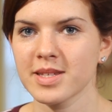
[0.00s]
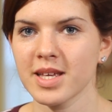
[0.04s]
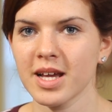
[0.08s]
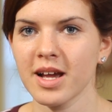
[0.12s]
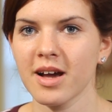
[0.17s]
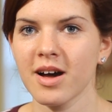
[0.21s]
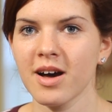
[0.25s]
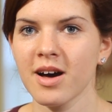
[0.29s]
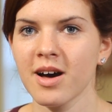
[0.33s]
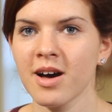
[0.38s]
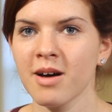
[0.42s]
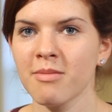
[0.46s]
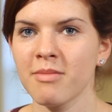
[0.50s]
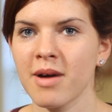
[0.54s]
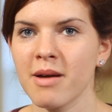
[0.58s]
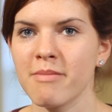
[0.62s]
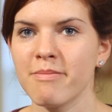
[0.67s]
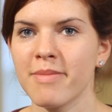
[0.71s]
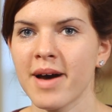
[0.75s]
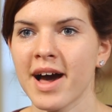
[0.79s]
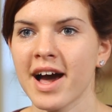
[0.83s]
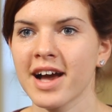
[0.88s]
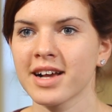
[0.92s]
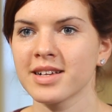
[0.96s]
I was like, oh, my
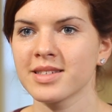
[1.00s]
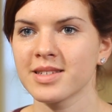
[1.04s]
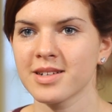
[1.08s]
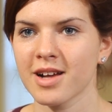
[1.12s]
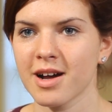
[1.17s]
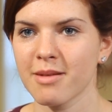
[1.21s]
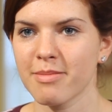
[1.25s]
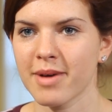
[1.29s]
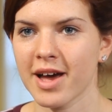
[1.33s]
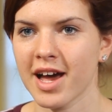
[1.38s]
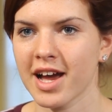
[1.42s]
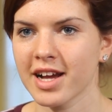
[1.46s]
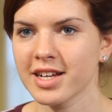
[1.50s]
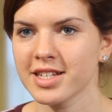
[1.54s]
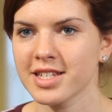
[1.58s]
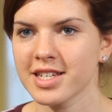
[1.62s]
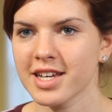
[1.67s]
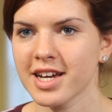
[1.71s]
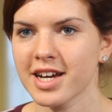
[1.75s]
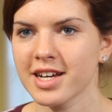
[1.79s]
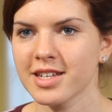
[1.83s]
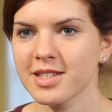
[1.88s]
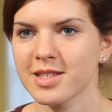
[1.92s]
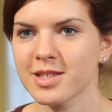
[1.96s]
bag's not
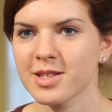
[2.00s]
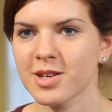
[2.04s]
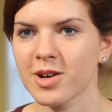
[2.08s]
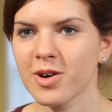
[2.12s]
packed yet,